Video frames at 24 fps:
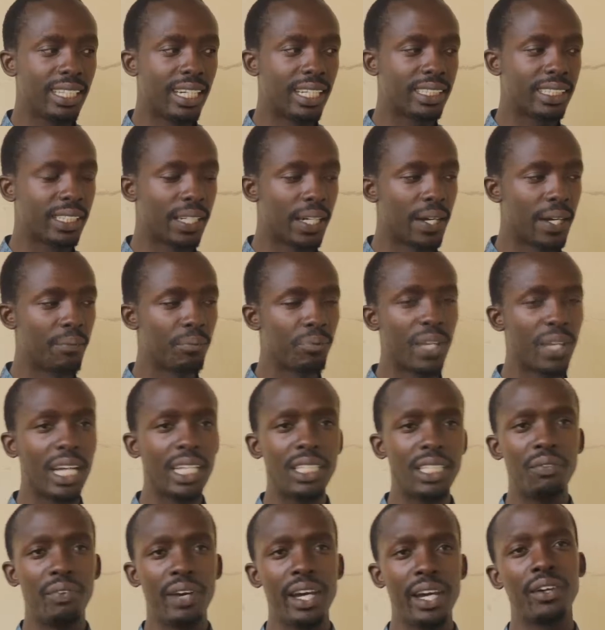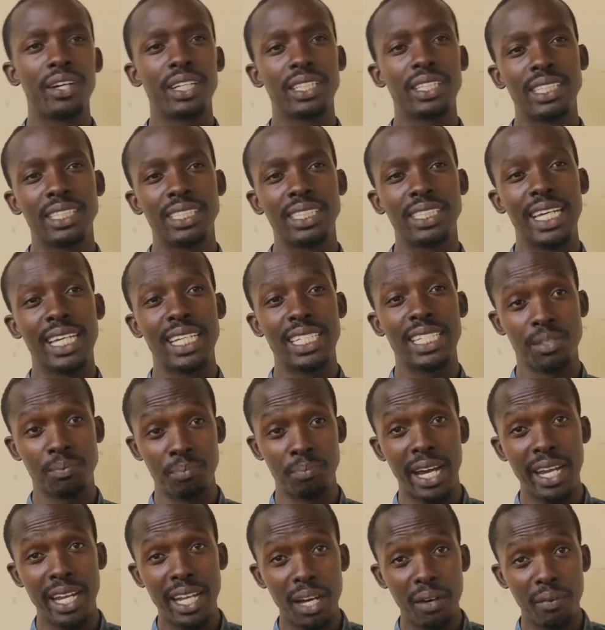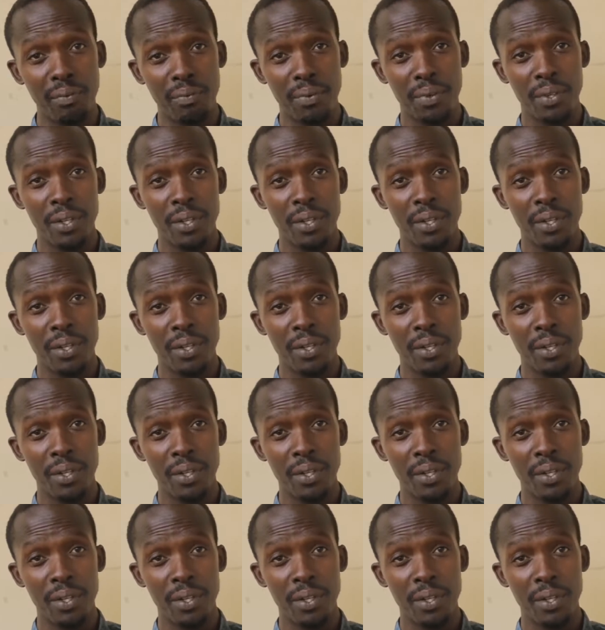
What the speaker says: that antiviruses like SMADAV,